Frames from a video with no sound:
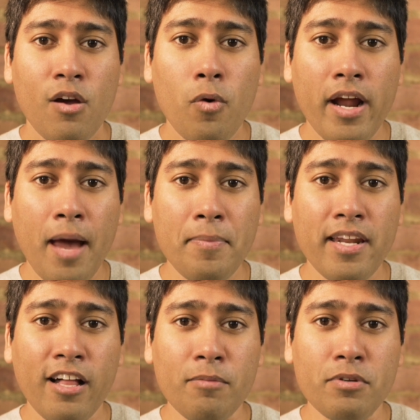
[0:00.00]
We're happy
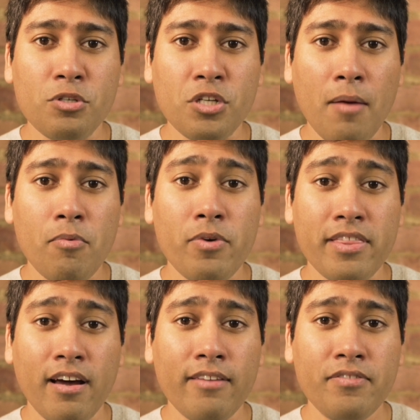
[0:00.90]
to help you shop
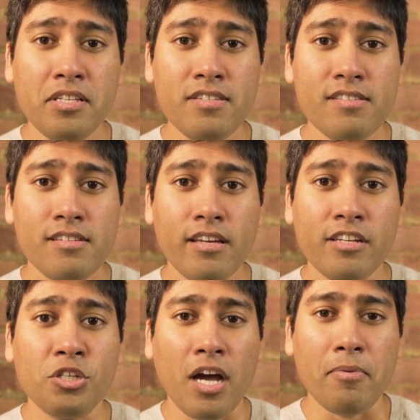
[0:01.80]
with confidence
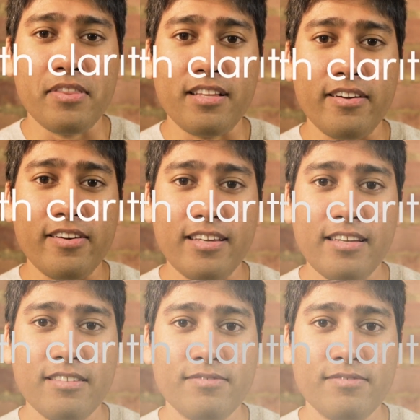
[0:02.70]
and shop with clarity.